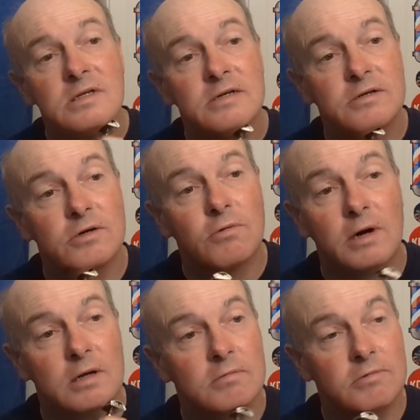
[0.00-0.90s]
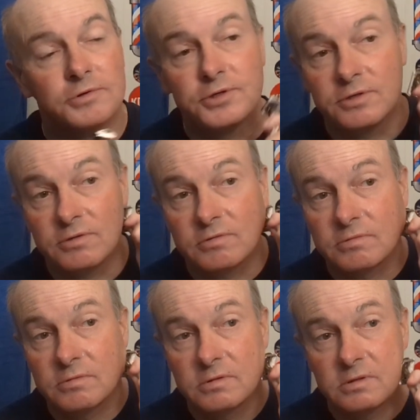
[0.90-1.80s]
I don't know what it will do
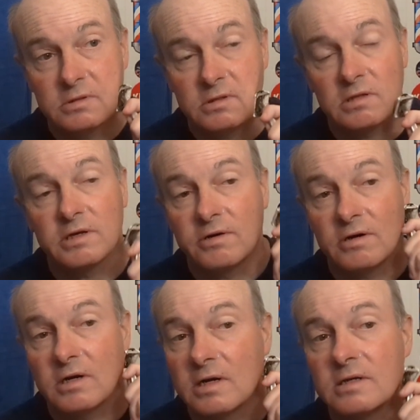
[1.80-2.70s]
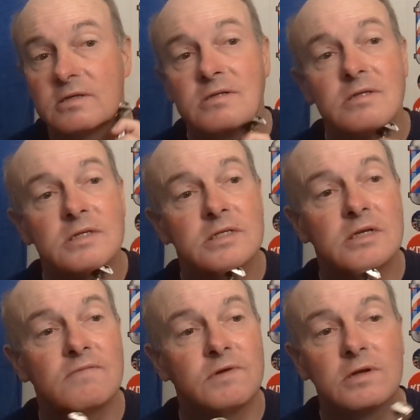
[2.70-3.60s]
later on this
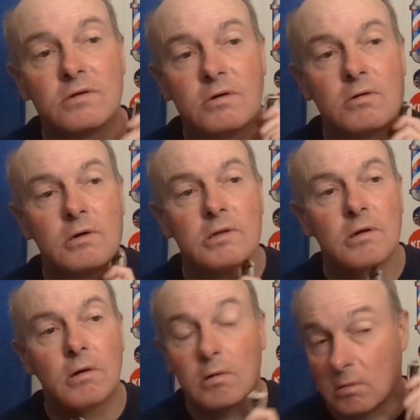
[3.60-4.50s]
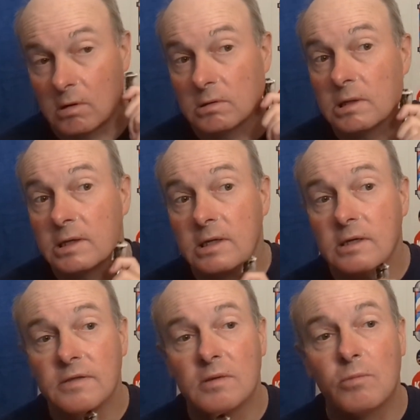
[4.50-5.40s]
evening or early
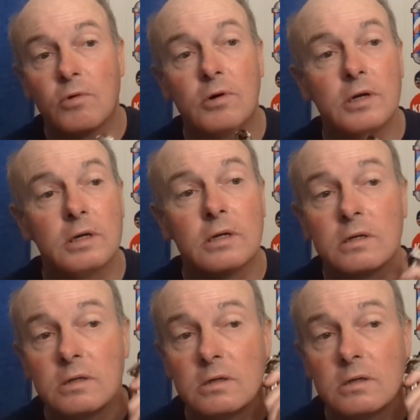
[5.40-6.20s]
in the morning.